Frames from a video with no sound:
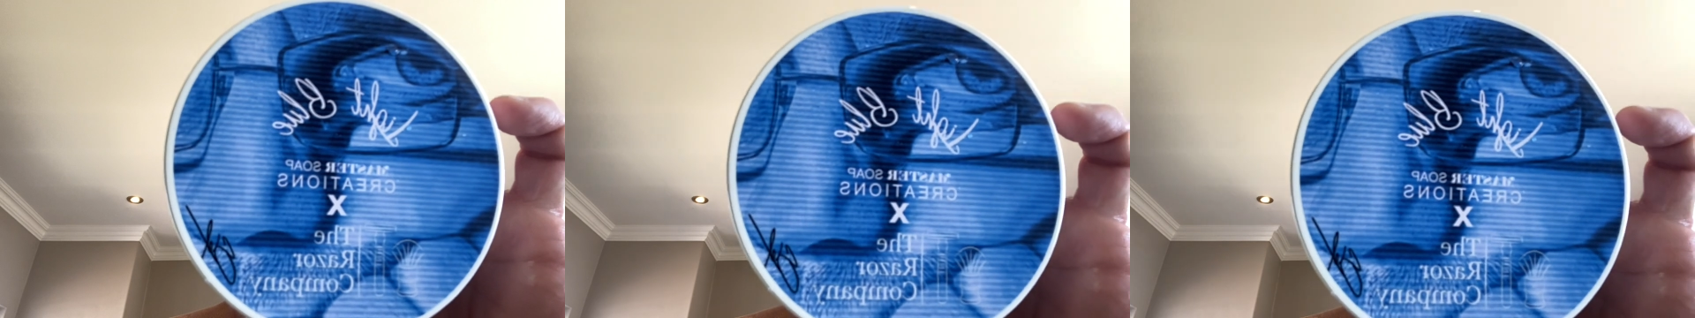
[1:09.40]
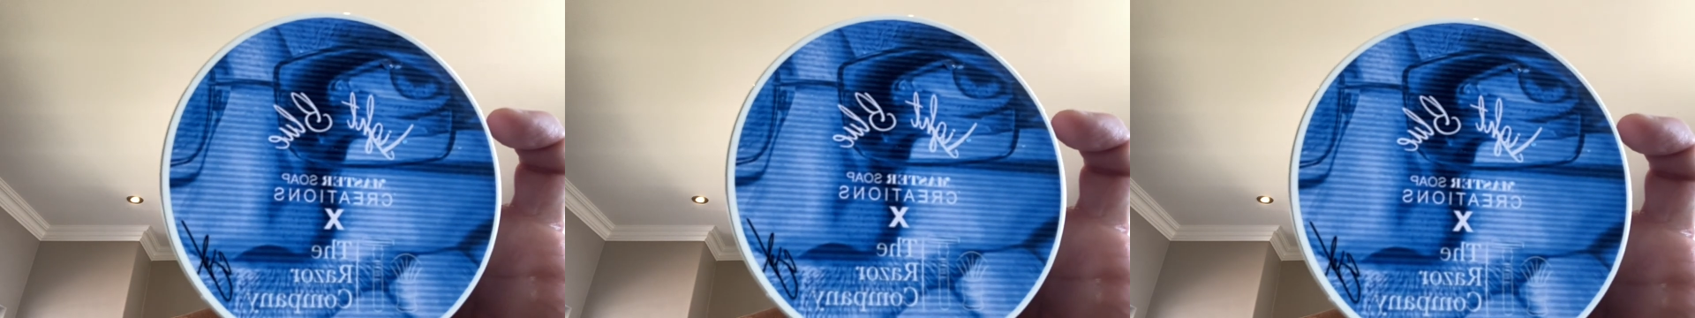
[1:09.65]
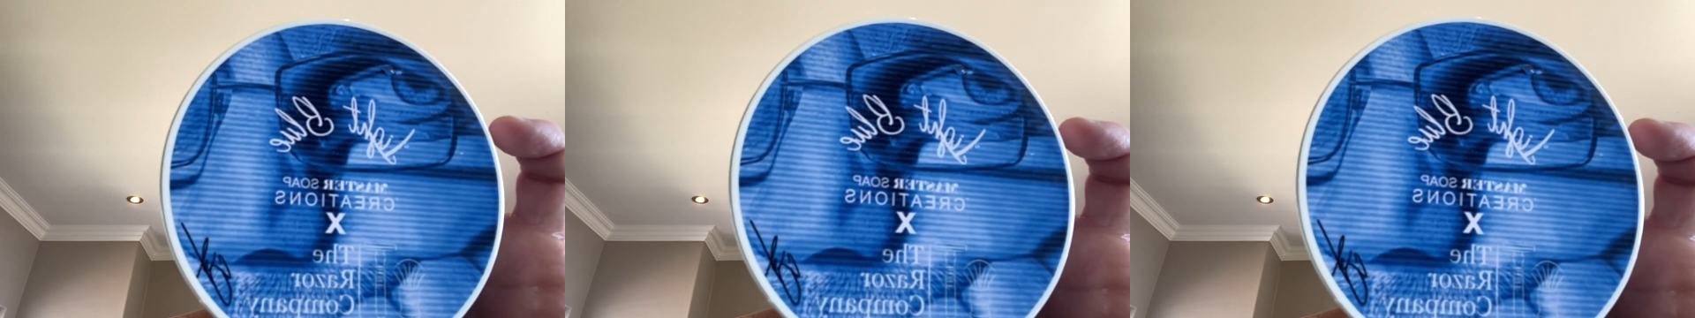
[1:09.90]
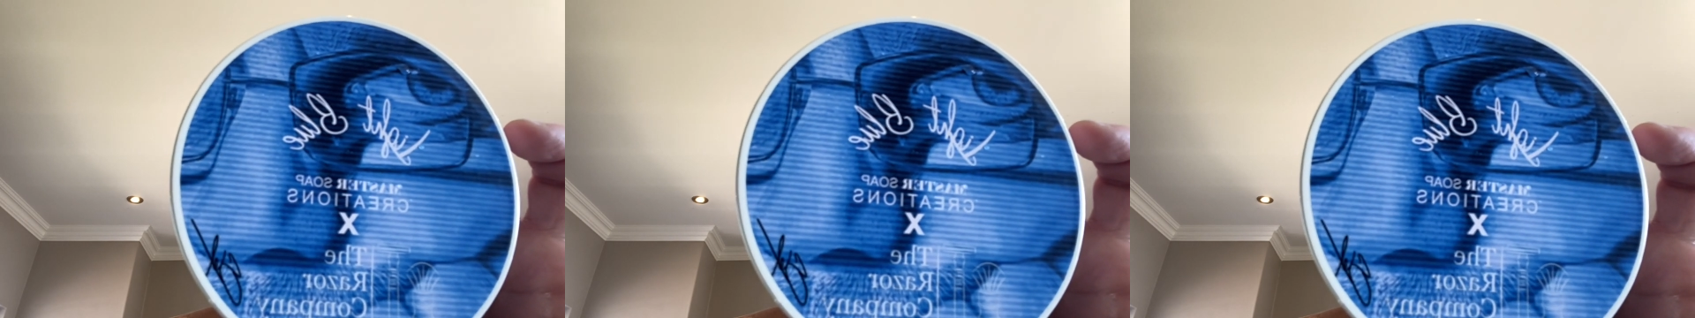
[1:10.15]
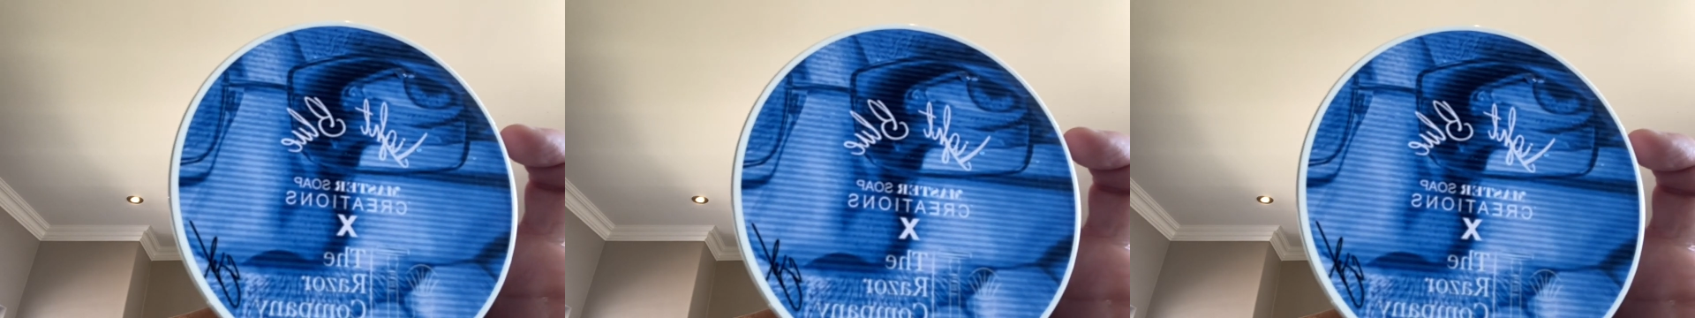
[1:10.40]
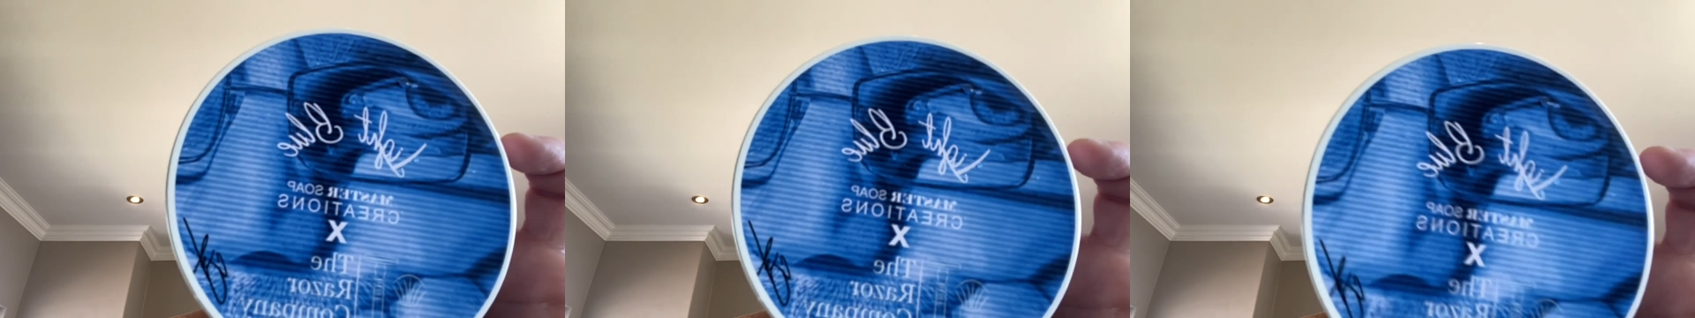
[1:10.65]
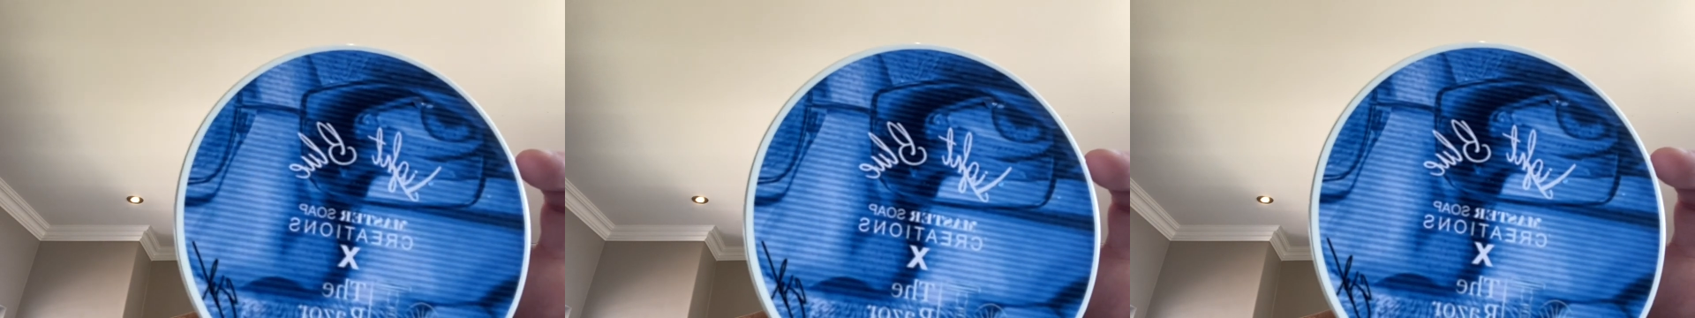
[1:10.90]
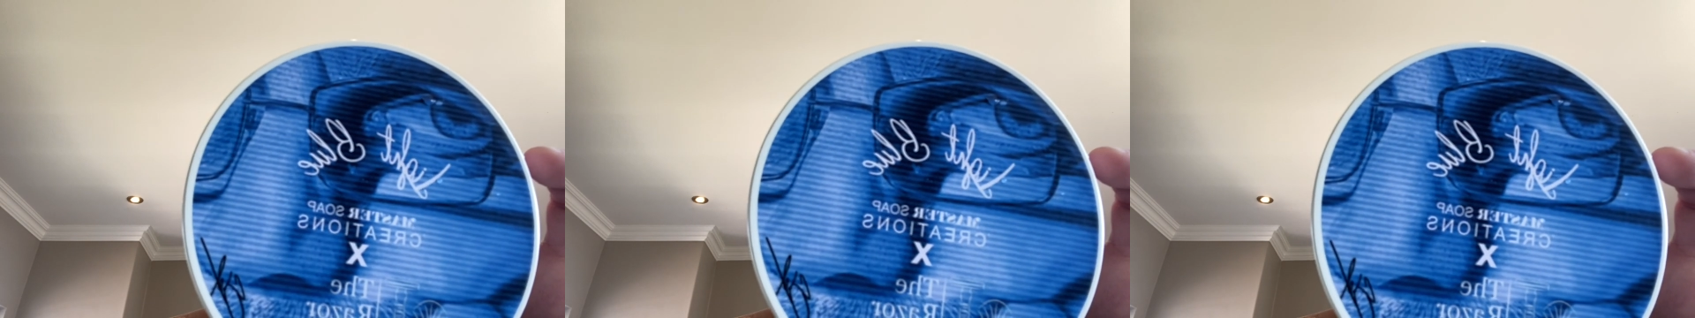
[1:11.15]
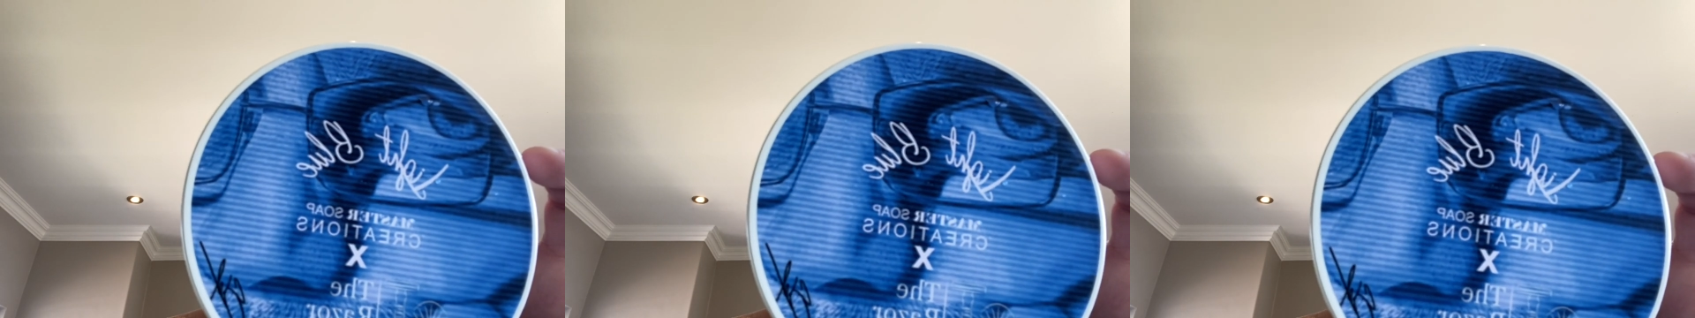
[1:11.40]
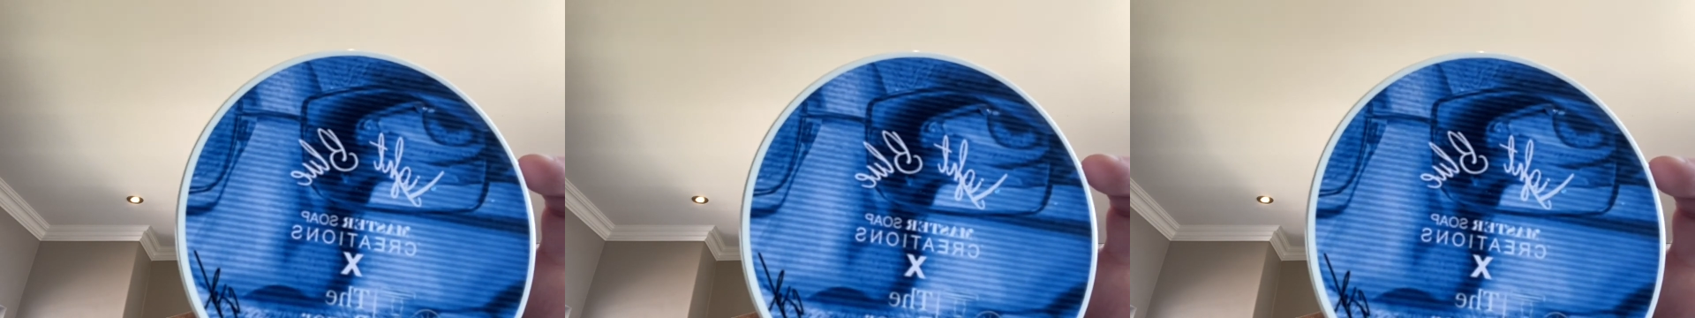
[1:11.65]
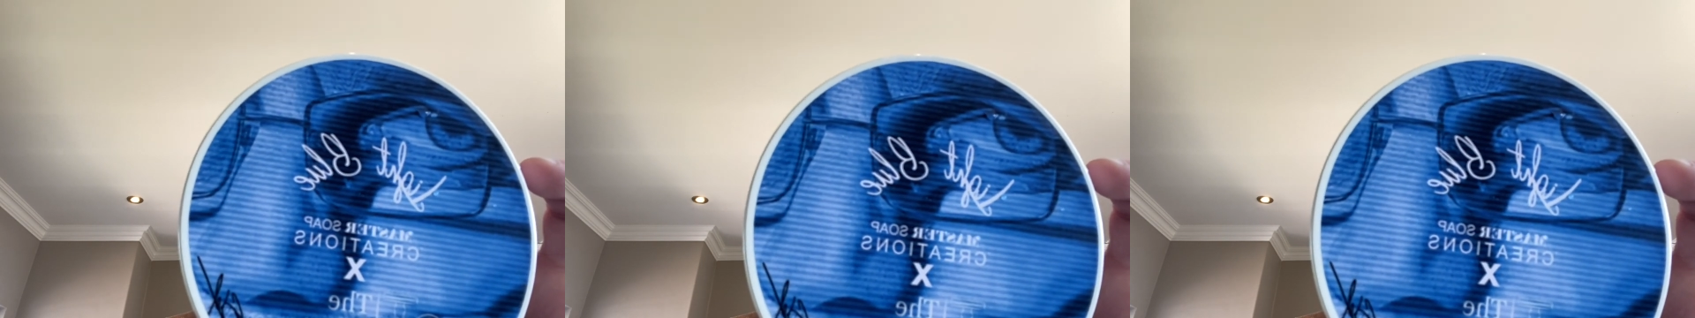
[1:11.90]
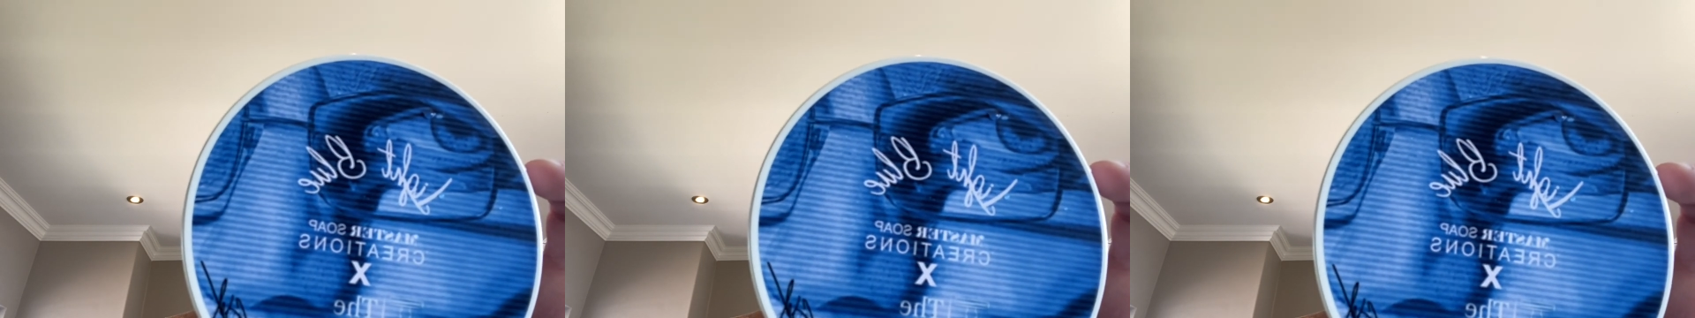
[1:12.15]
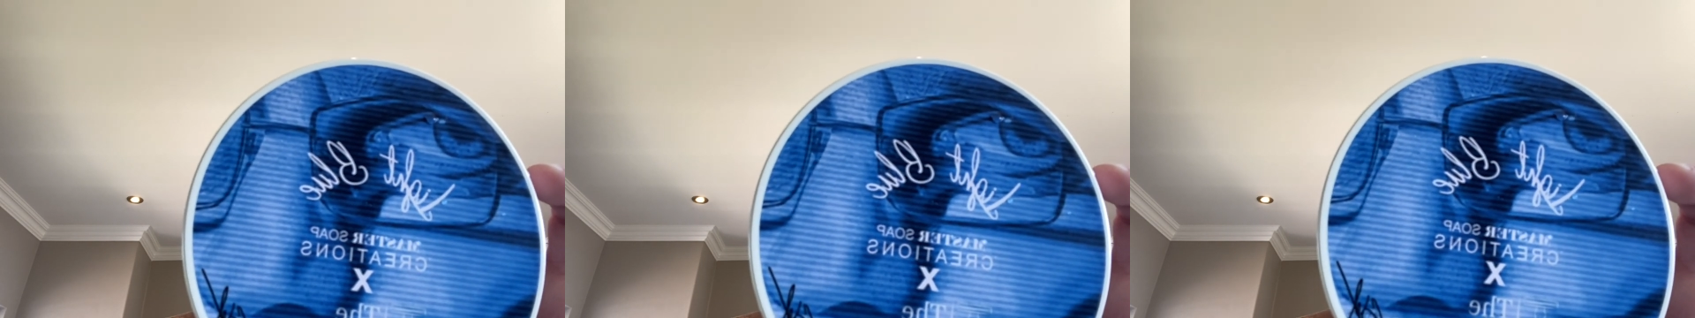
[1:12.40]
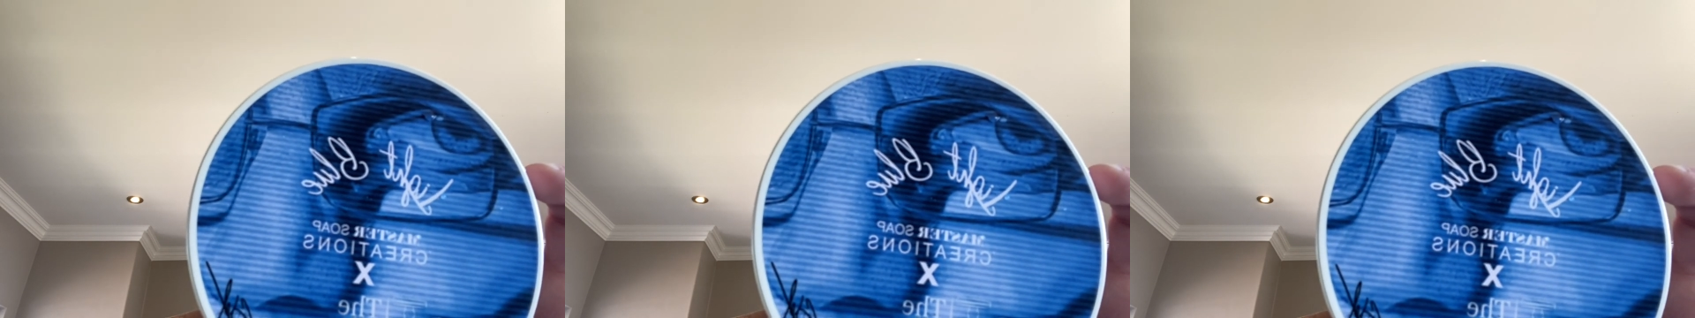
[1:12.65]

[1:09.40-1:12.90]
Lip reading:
No face is visible, so there are no lips to read.